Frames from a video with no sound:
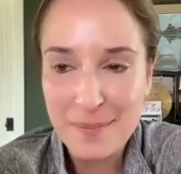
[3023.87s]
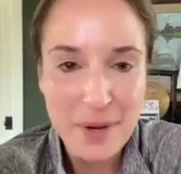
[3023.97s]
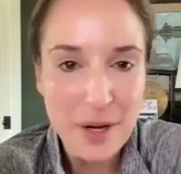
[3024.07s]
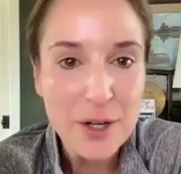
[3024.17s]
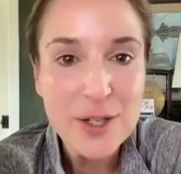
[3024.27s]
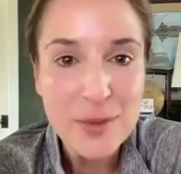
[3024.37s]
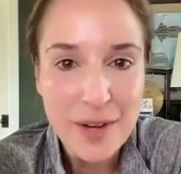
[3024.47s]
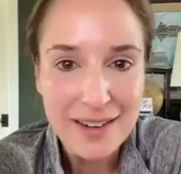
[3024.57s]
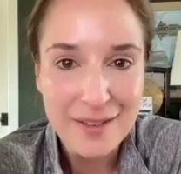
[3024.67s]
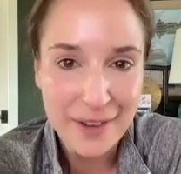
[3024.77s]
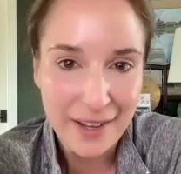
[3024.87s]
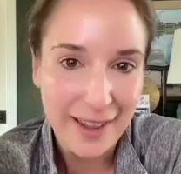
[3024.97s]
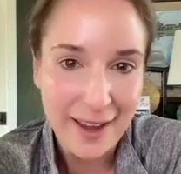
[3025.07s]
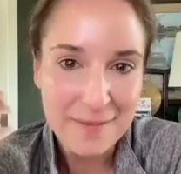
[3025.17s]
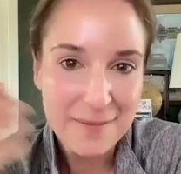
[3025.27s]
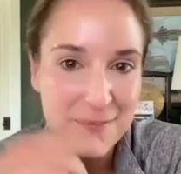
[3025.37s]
bittersweet feeling